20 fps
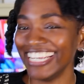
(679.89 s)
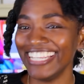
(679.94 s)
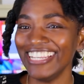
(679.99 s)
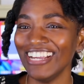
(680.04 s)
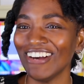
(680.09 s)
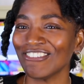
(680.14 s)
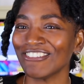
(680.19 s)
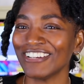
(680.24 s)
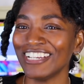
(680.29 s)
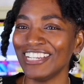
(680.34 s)

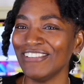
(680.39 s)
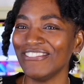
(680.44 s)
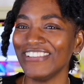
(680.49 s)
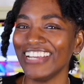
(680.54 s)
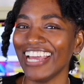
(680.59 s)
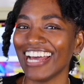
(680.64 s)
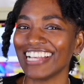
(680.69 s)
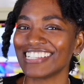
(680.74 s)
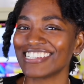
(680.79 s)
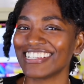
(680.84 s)
Y'all really
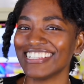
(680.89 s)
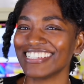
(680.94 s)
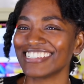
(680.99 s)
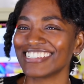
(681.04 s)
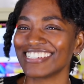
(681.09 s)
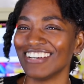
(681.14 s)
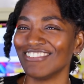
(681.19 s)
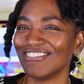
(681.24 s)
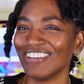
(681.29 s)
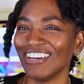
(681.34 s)
be asking the
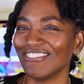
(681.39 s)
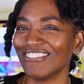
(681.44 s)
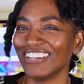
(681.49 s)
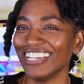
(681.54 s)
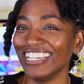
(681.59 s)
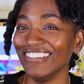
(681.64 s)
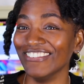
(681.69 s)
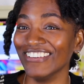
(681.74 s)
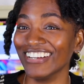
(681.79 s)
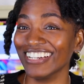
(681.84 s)
stuff I
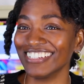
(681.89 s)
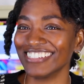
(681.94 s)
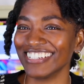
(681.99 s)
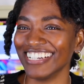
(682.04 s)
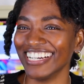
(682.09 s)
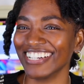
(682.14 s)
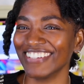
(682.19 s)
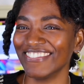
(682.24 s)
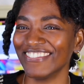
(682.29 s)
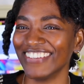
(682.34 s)
really want to
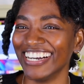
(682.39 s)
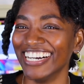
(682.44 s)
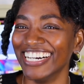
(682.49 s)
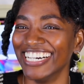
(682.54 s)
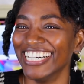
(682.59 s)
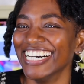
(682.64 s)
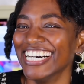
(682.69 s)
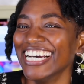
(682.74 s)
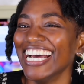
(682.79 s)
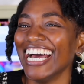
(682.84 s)
talk about.
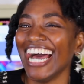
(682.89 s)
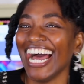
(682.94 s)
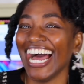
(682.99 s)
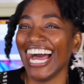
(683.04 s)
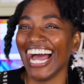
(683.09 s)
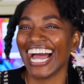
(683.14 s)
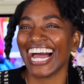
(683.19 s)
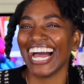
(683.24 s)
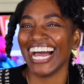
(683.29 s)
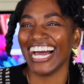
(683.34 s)

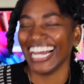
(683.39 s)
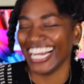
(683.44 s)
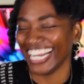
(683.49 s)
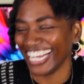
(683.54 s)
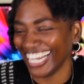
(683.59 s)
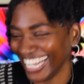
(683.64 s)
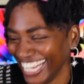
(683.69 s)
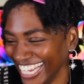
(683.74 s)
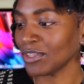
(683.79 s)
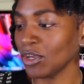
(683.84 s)

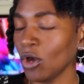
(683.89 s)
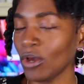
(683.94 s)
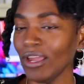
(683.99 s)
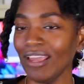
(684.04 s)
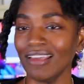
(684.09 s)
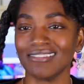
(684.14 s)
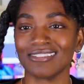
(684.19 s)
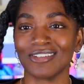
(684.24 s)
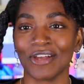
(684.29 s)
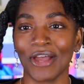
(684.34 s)

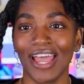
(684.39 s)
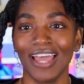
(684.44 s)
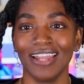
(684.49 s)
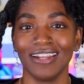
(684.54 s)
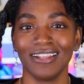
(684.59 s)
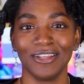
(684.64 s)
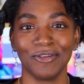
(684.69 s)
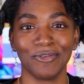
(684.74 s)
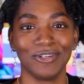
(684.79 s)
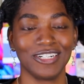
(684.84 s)
Okay, so
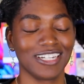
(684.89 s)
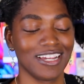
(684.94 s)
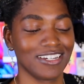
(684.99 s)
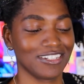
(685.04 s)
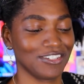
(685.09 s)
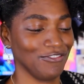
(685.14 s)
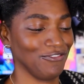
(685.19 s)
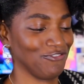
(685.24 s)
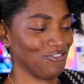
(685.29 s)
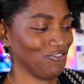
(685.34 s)
handling
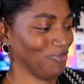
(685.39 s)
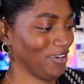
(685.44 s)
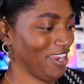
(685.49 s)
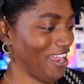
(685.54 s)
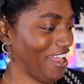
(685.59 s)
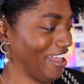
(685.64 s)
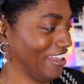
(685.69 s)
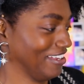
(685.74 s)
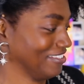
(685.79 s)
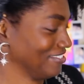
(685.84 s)
rejection from
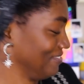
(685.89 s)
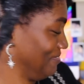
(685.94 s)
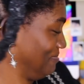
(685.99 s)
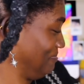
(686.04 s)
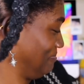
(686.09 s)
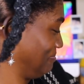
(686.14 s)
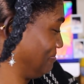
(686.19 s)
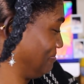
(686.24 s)
guys.